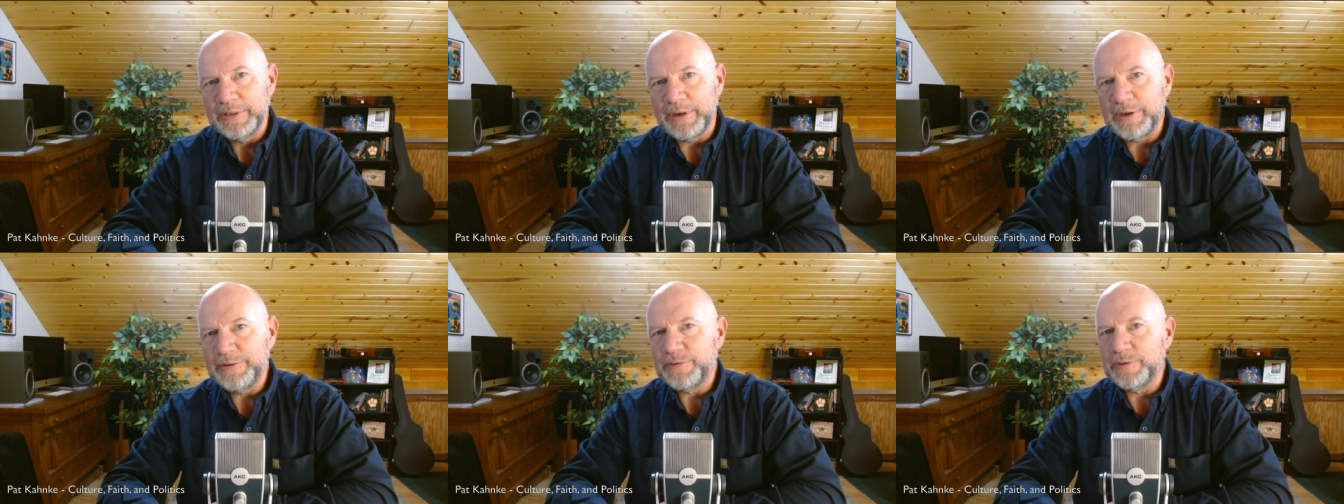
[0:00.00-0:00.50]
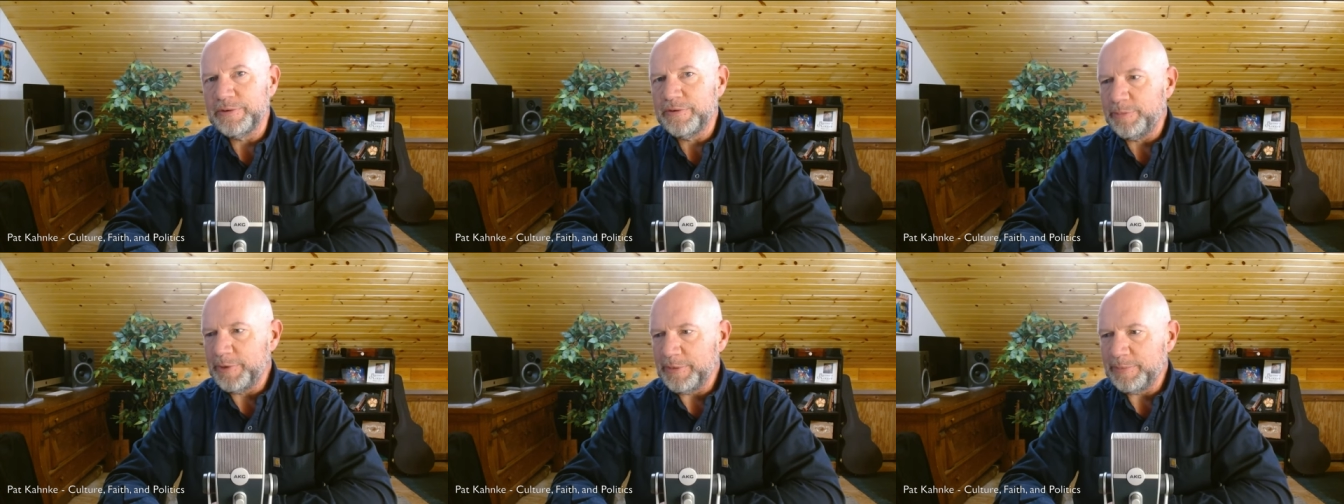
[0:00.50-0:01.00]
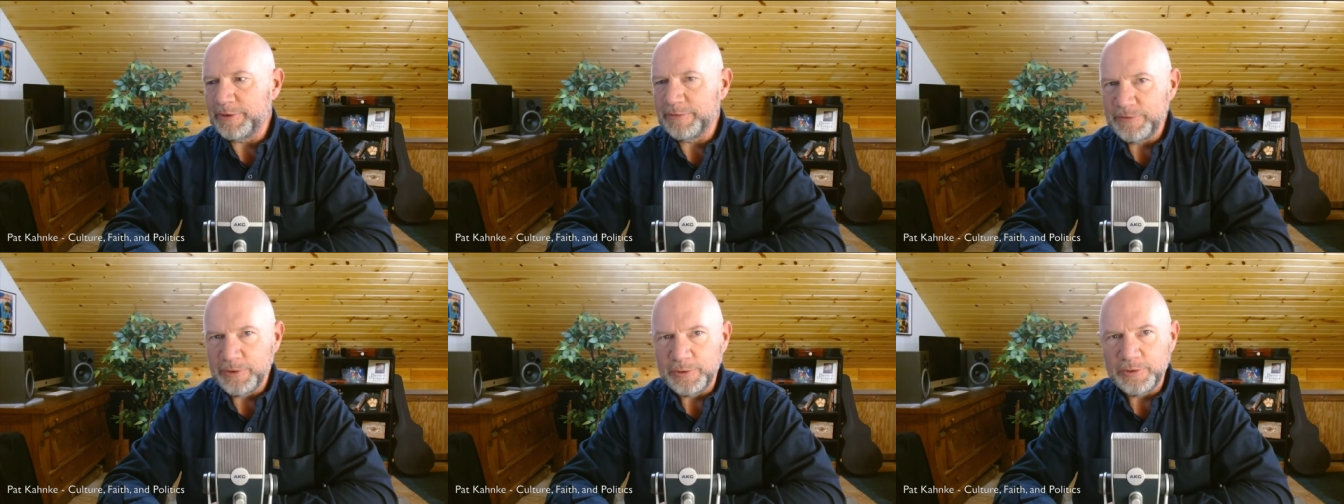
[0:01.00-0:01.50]
All sorts of people
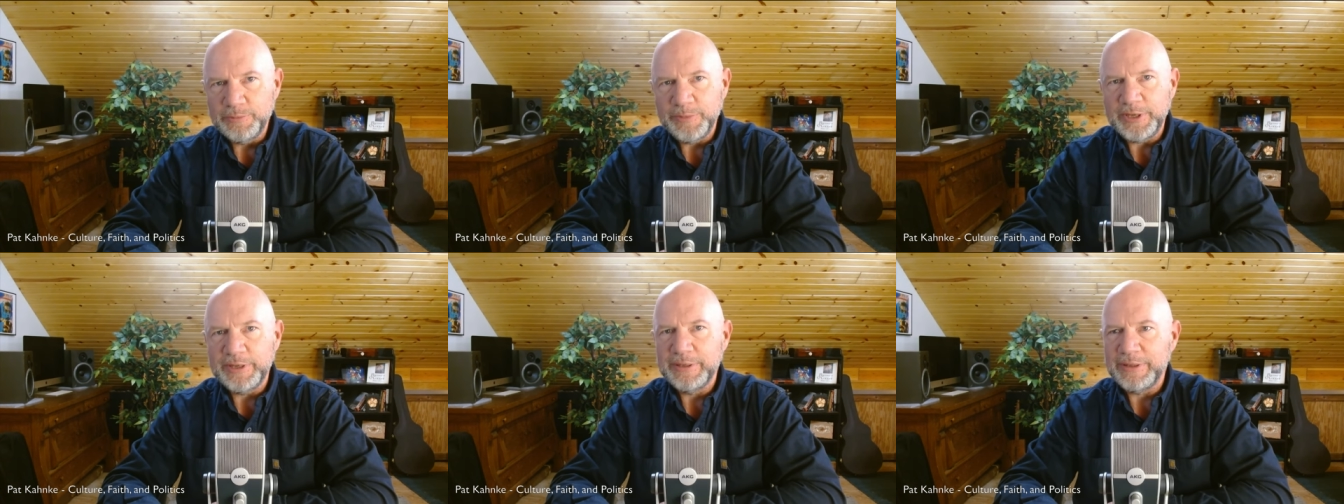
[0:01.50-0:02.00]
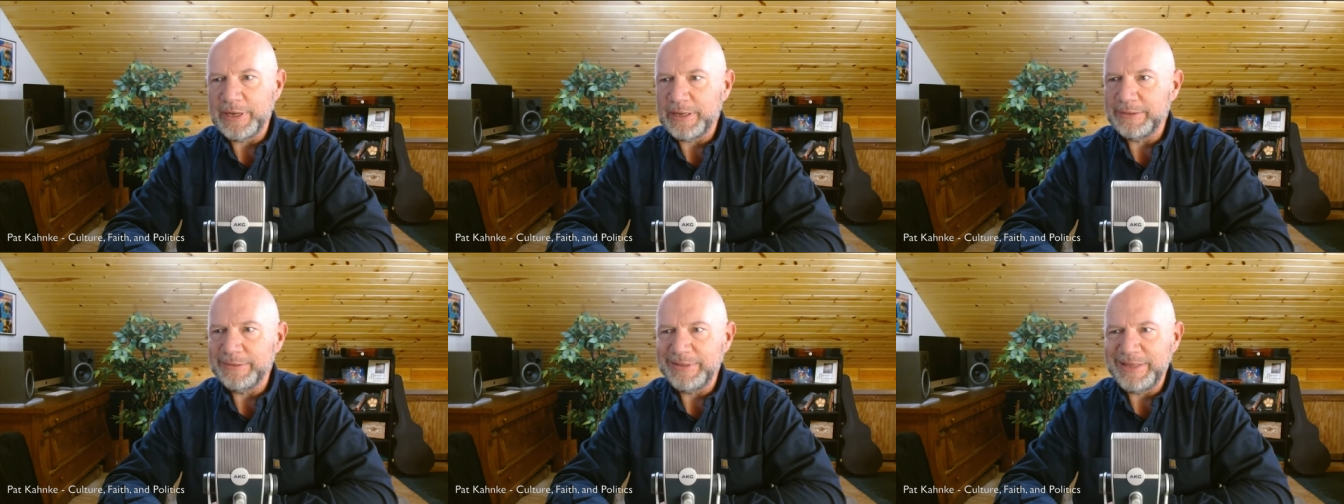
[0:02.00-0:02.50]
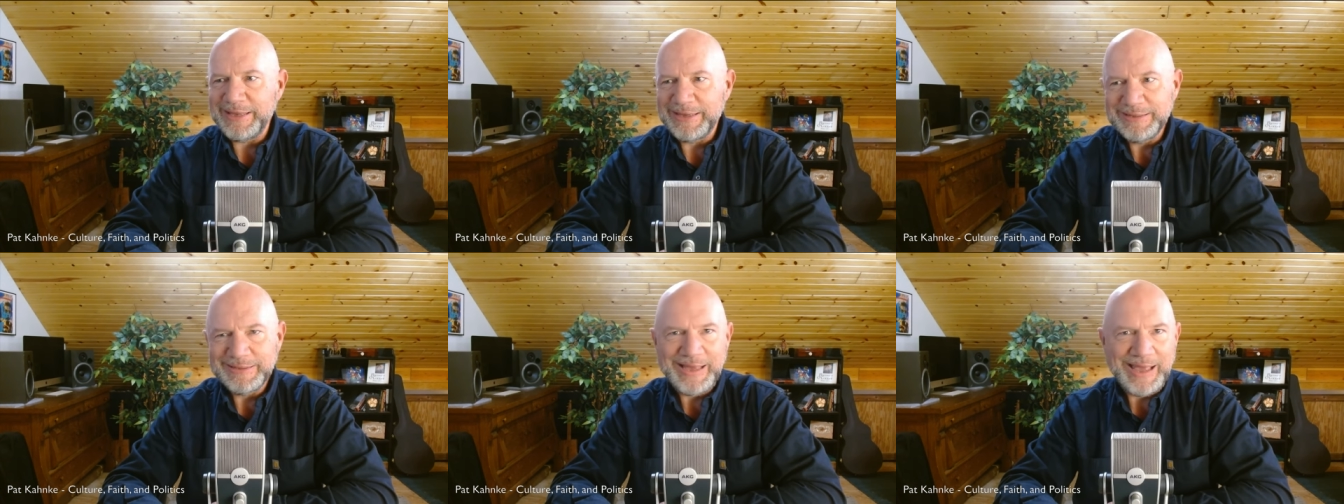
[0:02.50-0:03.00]
have told me that they
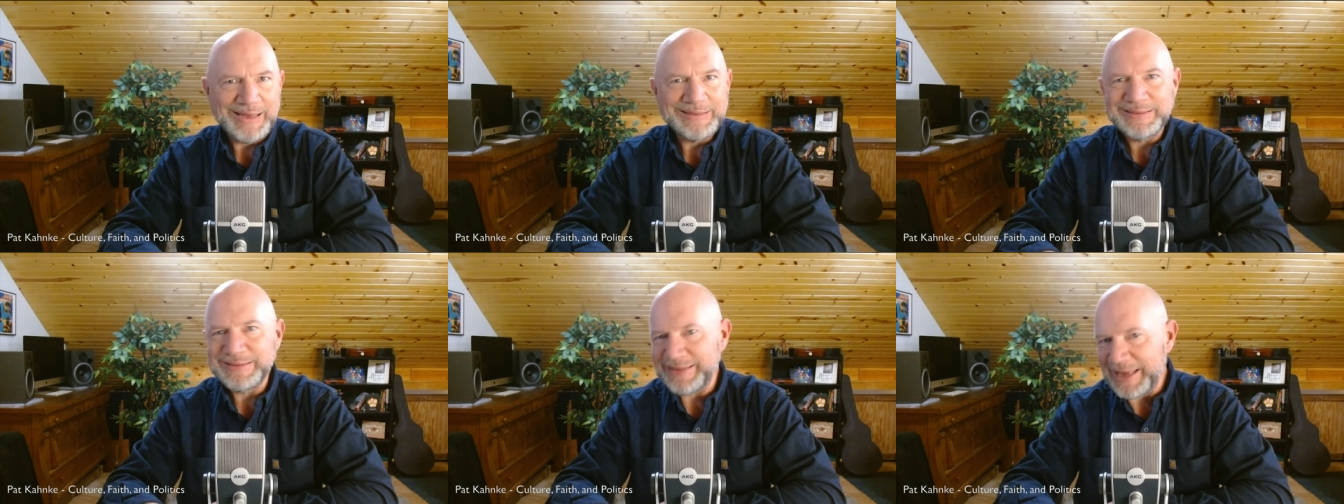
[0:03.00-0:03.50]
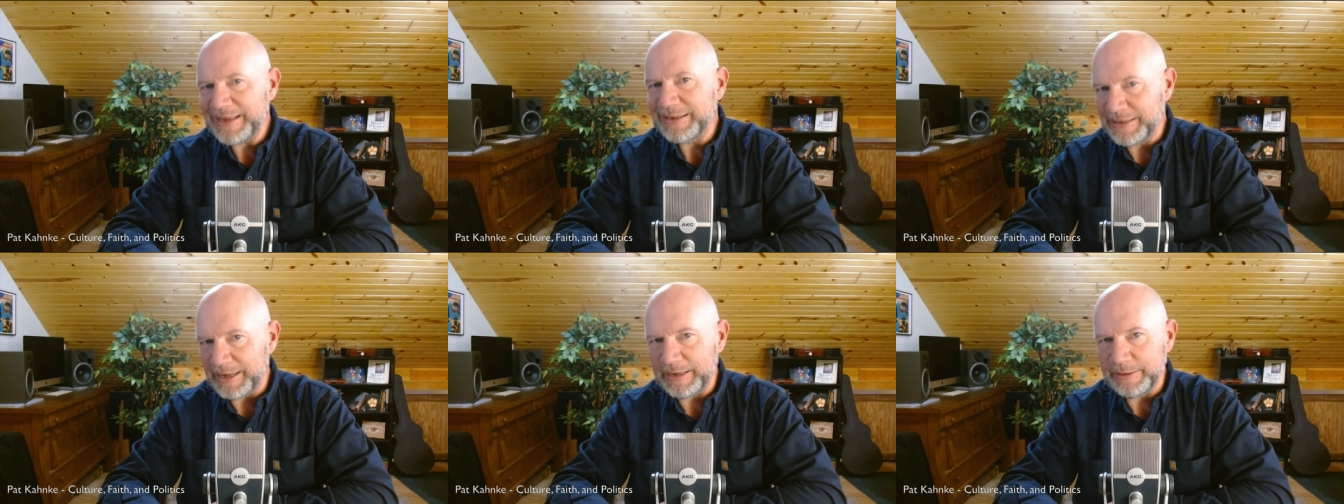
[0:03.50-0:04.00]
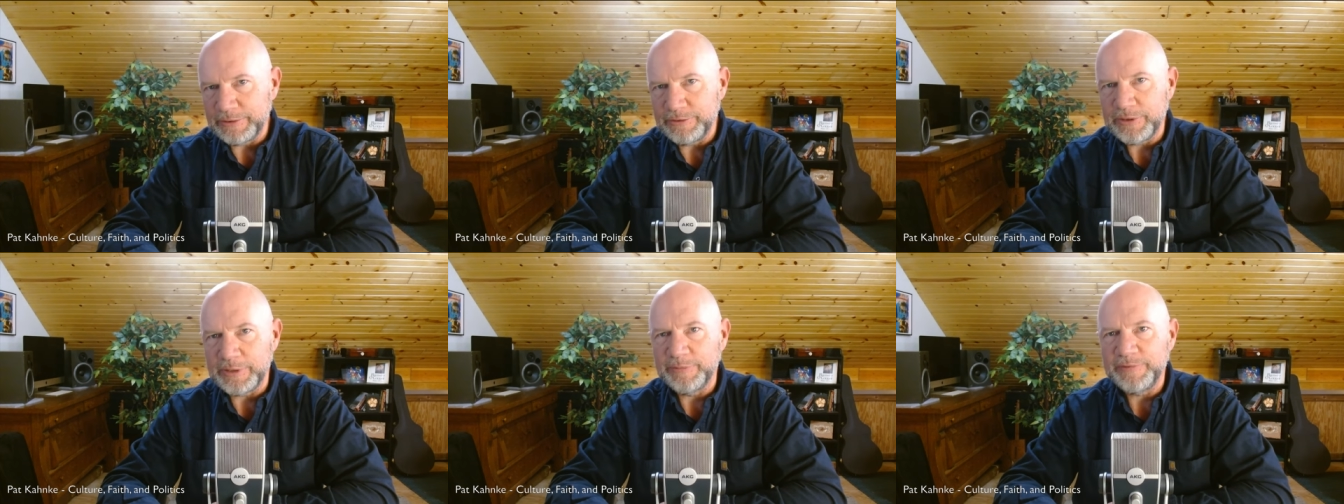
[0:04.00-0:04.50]
can't stand Donald
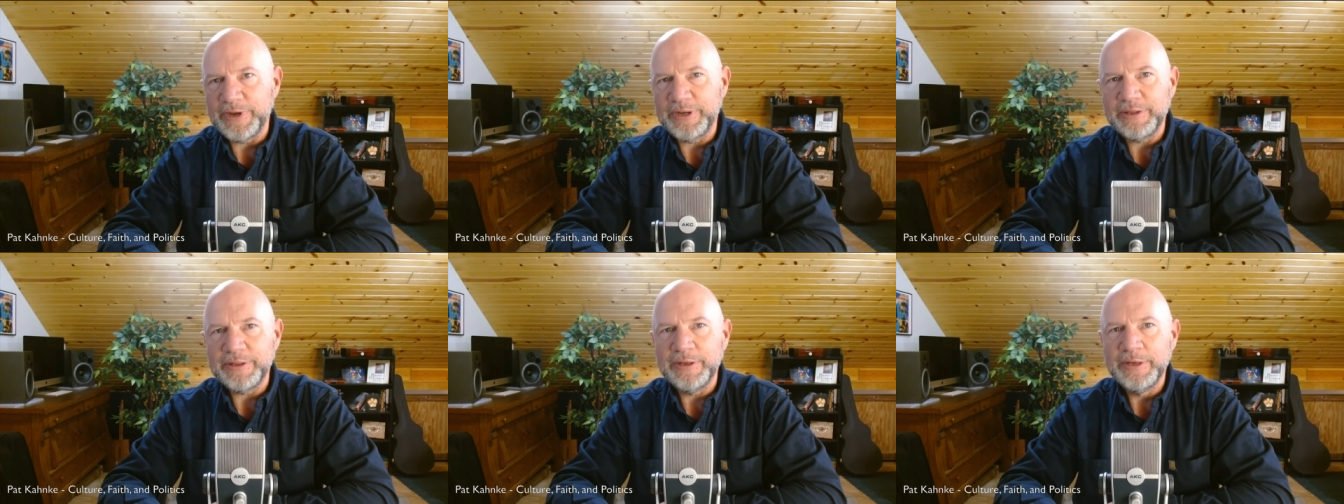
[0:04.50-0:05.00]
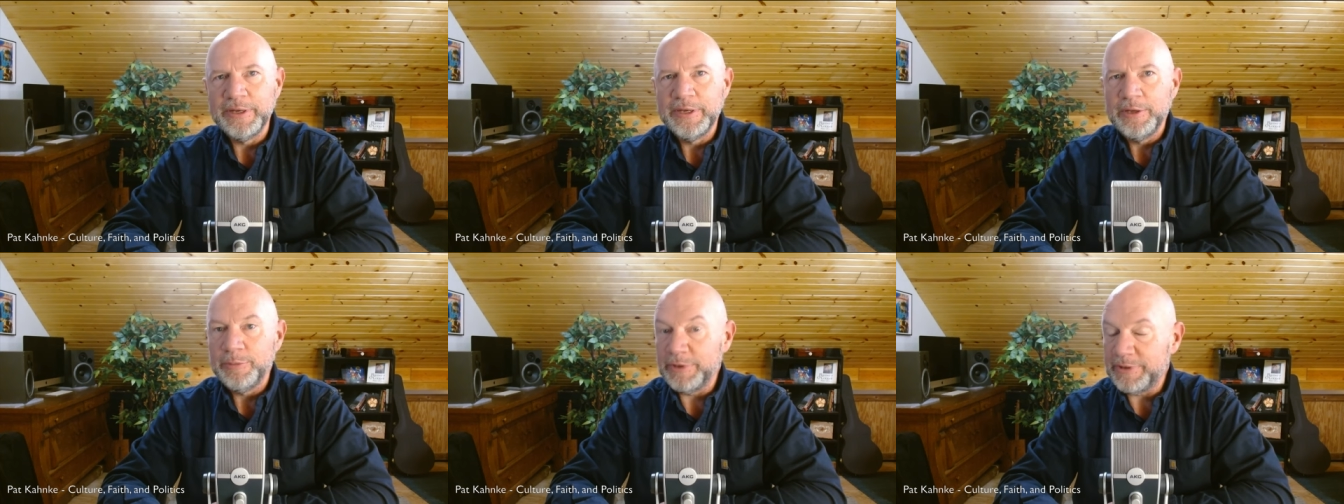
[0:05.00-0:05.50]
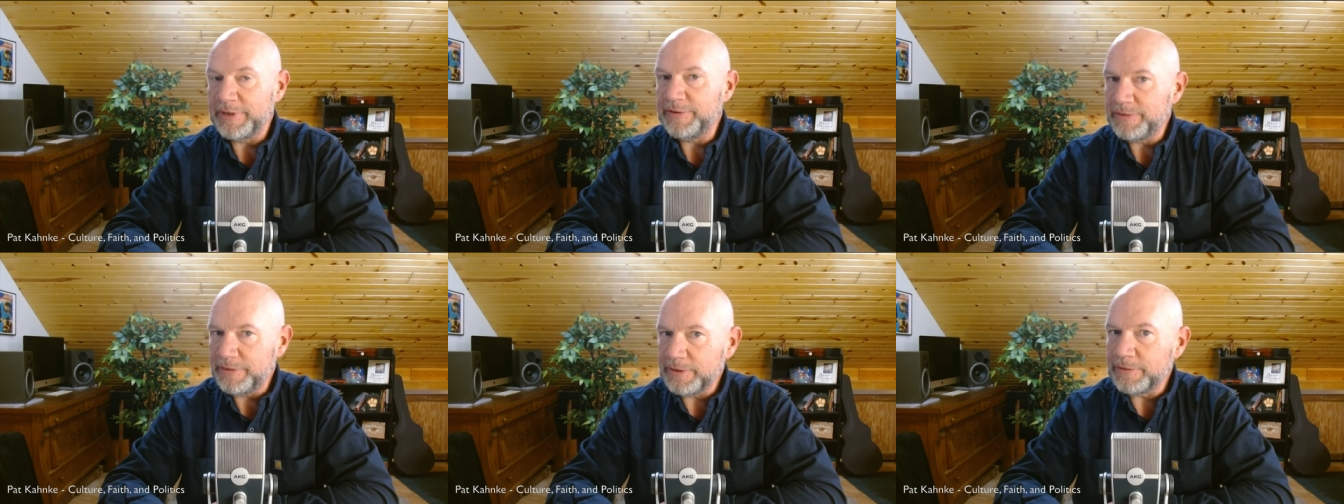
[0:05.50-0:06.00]
Trump, frankly, but they
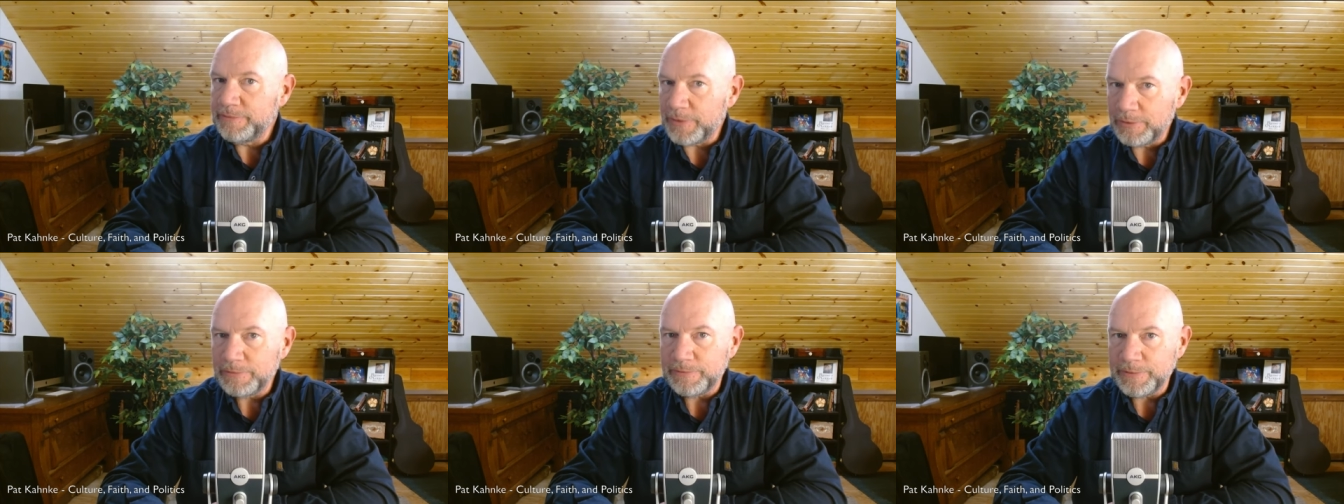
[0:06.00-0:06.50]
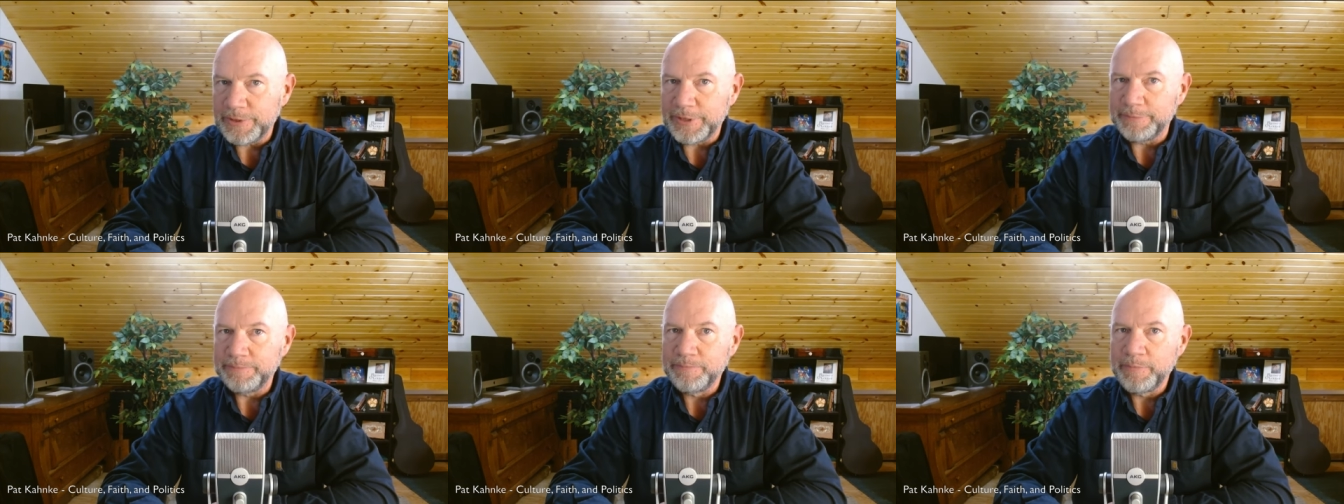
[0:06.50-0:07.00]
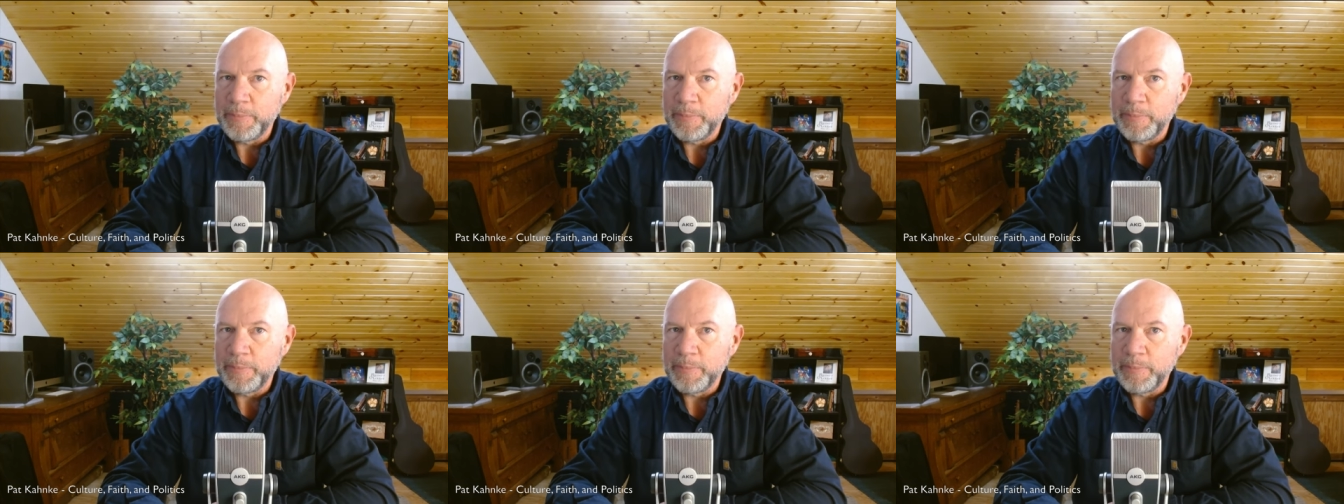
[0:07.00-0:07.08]
still vote for him.